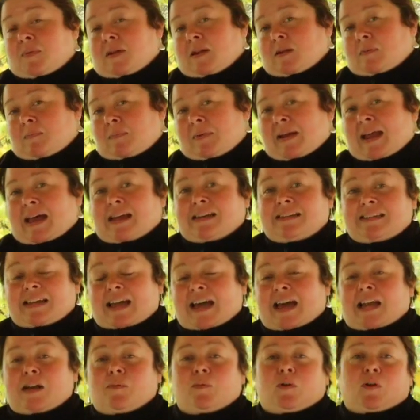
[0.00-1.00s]
be it plant,
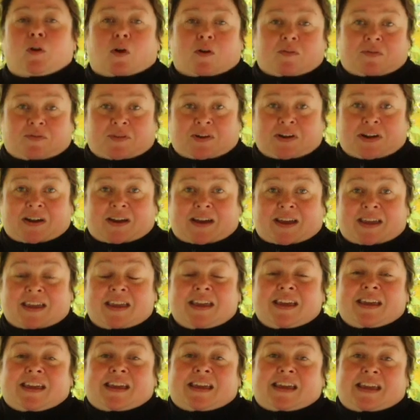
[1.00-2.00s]
animal, or fungi,
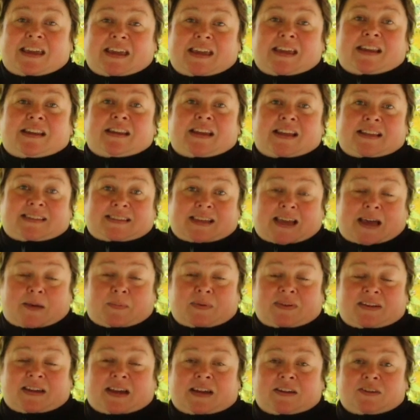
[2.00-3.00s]
in its
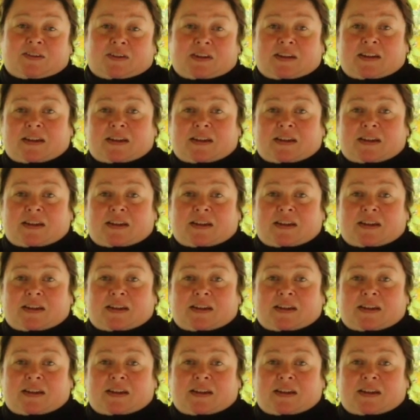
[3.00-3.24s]
habitat.